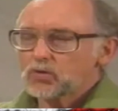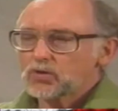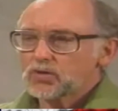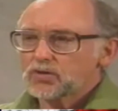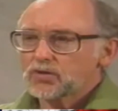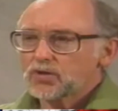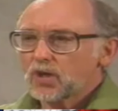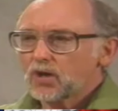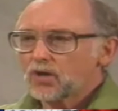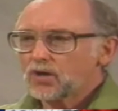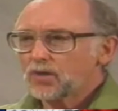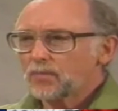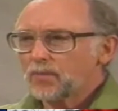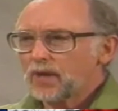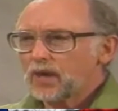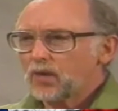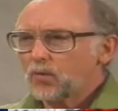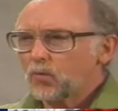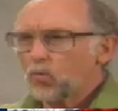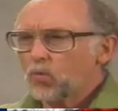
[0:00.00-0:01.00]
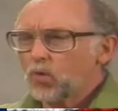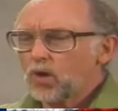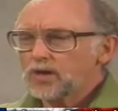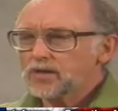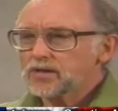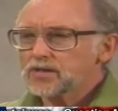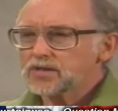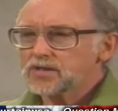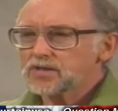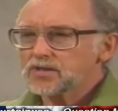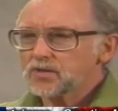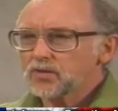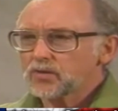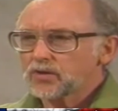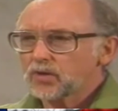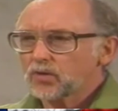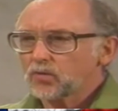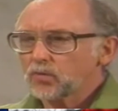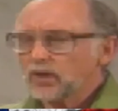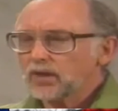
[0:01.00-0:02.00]
So to talk about one,
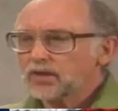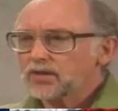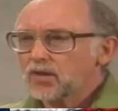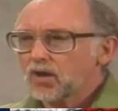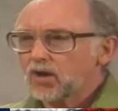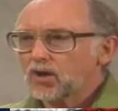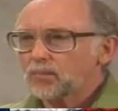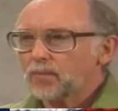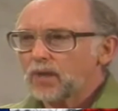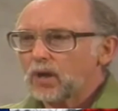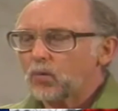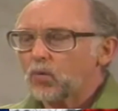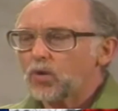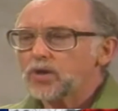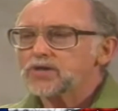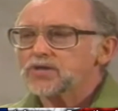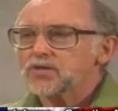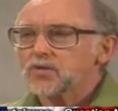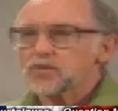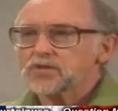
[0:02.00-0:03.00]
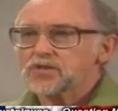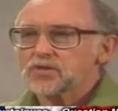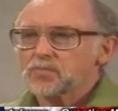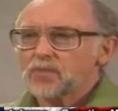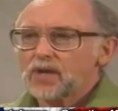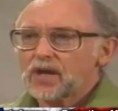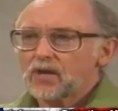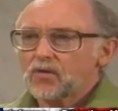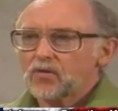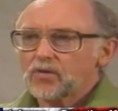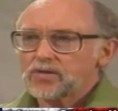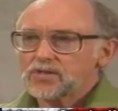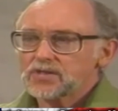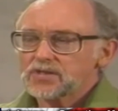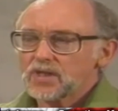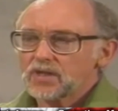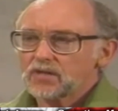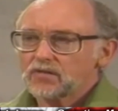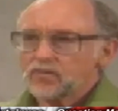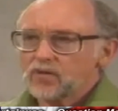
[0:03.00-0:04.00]
you're really talking about one source of
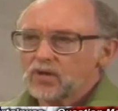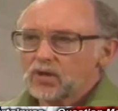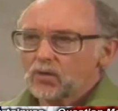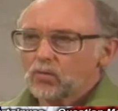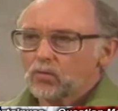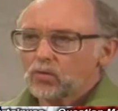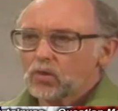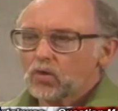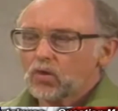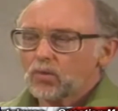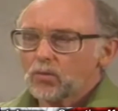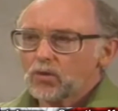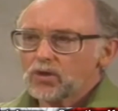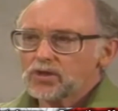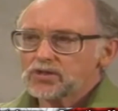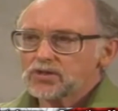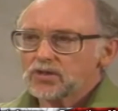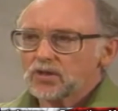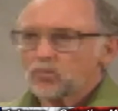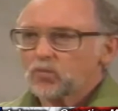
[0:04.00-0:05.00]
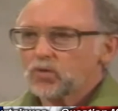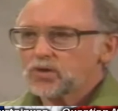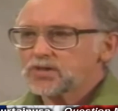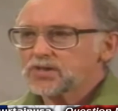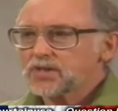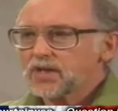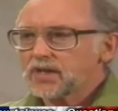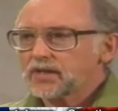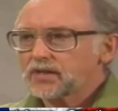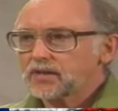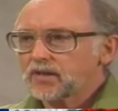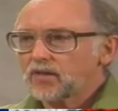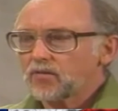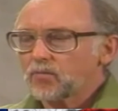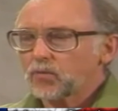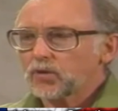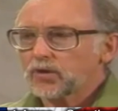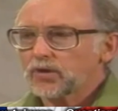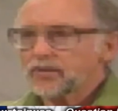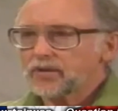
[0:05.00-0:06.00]
power instead of corporation on one side
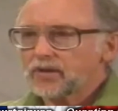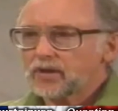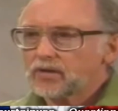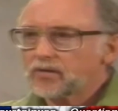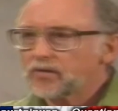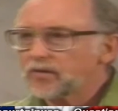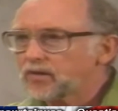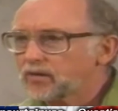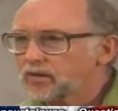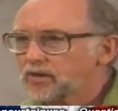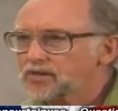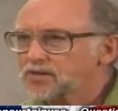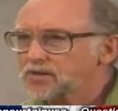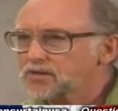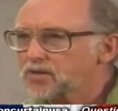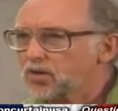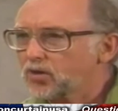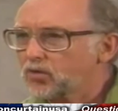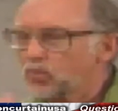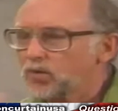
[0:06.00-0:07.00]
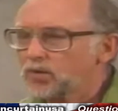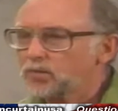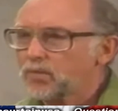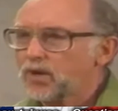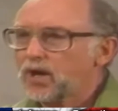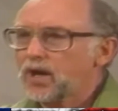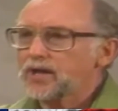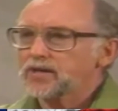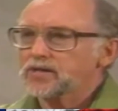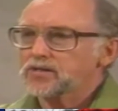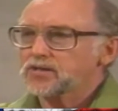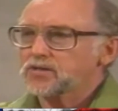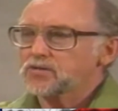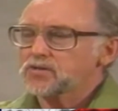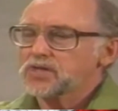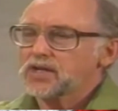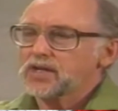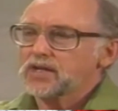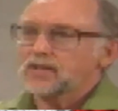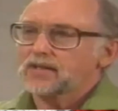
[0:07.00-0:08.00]
and government on the other, because it's all one pot,
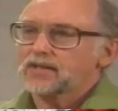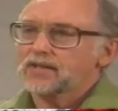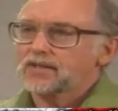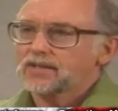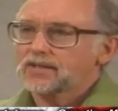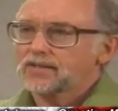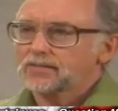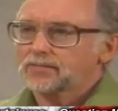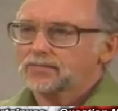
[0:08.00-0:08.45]
as you said.